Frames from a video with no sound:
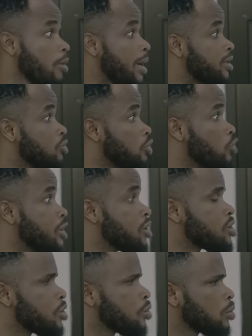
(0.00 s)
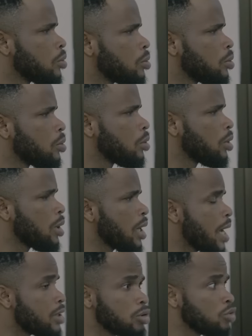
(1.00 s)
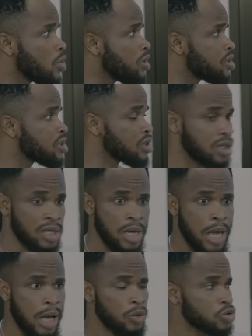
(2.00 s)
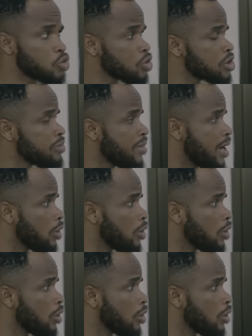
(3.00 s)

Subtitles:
I did not do anything. I did not do anything. I was just in my